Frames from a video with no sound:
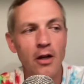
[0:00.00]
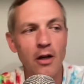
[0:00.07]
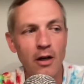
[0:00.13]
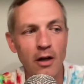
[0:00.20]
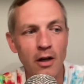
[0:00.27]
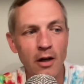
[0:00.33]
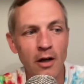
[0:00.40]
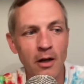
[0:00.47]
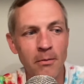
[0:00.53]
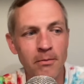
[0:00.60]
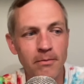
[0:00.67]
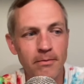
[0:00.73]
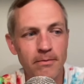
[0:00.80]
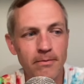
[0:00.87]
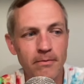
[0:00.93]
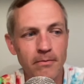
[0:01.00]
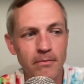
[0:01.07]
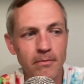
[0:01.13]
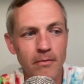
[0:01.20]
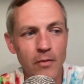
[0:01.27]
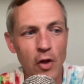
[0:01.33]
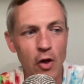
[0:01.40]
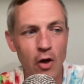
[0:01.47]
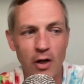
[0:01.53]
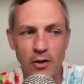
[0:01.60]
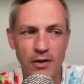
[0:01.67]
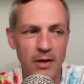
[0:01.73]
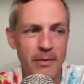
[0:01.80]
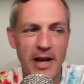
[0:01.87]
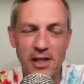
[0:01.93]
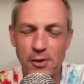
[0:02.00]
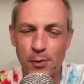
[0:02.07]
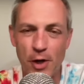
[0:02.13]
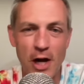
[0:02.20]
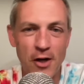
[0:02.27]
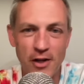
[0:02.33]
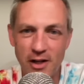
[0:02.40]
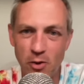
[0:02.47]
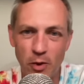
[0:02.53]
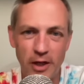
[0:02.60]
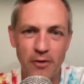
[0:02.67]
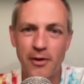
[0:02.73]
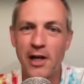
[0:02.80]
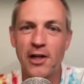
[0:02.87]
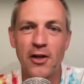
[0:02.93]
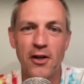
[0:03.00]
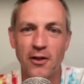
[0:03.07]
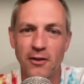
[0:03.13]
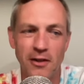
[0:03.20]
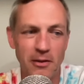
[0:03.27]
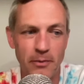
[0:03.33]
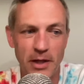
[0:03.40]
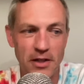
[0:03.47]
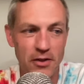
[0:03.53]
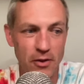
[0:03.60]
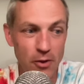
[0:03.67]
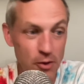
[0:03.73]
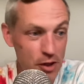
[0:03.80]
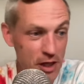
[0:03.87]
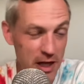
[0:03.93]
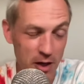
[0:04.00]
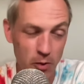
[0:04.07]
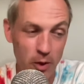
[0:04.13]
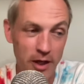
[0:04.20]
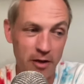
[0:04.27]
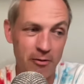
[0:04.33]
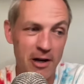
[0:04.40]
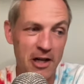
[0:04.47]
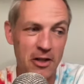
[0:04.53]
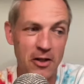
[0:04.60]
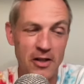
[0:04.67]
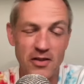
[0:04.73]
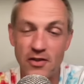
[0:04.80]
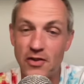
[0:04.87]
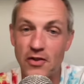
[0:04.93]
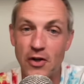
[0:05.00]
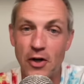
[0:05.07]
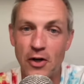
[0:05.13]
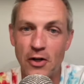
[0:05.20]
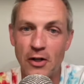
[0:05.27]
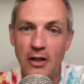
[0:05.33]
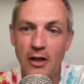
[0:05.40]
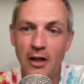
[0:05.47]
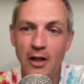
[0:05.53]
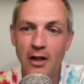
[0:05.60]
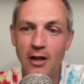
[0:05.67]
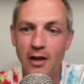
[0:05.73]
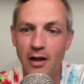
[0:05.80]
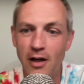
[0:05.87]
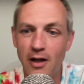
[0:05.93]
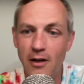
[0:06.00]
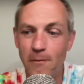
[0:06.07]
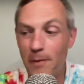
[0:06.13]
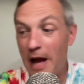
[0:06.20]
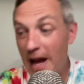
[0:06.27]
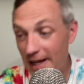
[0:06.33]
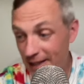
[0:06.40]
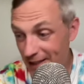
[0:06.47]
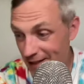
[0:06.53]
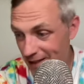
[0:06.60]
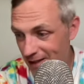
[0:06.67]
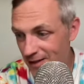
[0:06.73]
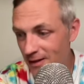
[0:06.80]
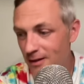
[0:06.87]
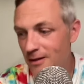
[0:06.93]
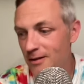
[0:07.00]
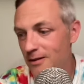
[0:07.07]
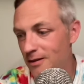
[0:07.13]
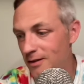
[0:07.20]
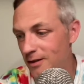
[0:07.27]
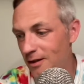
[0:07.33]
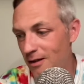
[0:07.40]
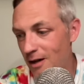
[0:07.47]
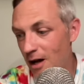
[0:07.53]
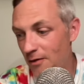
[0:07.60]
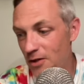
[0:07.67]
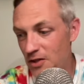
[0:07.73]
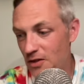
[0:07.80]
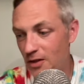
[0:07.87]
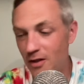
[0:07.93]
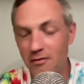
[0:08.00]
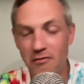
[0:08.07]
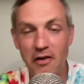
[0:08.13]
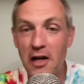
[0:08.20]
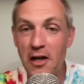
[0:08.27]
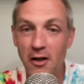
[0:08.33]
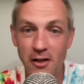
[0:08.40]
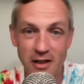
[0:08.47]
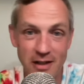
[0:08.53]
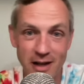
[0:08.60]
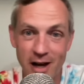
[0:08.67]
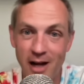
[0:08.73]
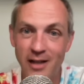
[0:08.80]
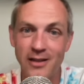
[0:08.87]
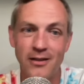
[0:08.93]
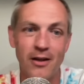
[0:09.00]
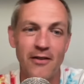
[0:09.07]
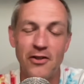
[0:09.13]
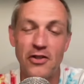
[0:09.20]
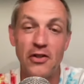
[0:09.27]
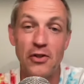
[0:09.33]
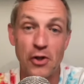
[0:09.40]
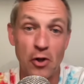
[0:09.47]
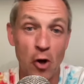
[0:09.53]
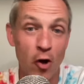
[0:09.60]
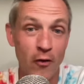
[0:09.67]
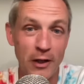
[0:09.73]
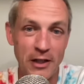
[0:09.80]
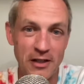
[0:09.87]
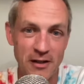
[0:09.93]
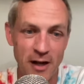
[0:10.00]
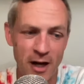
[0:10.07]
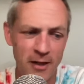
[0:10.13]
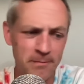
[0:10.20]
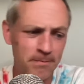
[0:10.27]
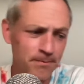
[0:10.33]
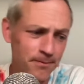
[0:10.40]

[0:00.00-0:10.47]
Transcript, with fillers: Um, you know, I don't think Max Brown had a winning record. I don't think Ben DiNucci had a winning record as a starter. Uh, Patti did. Uh, obviously, Veilleux did not, and obviously Jurkovec did not.